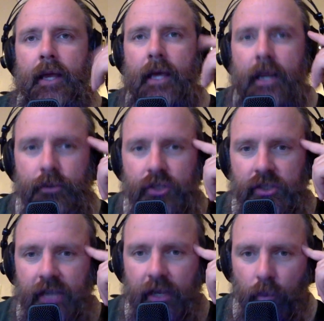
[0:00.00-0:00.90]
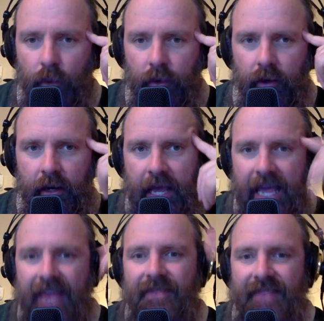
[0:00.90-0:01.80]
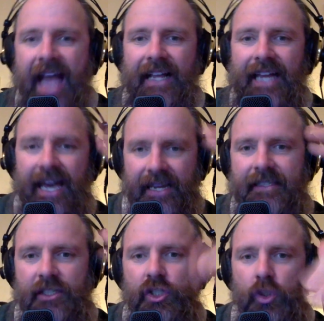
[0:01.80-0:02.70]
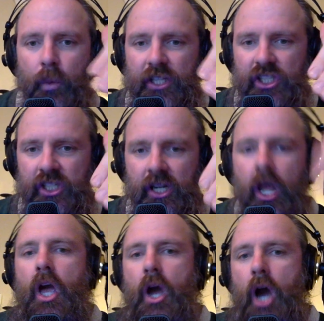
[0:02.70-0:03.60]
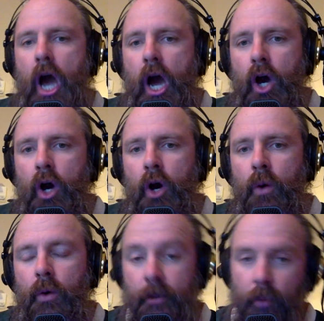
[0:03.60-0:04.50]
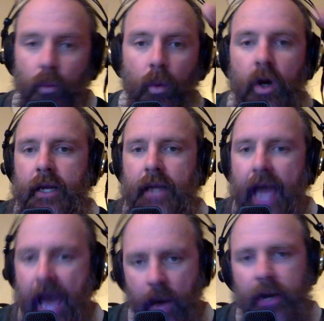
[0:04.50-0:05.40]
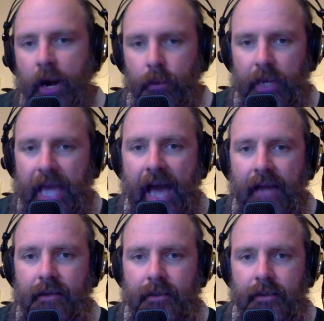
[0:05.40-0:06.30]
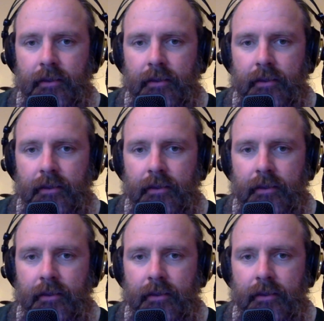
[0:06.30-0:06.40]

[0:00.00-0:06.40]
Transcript: And I was just kind of wondering, in that kind of situation, number one, how would I react?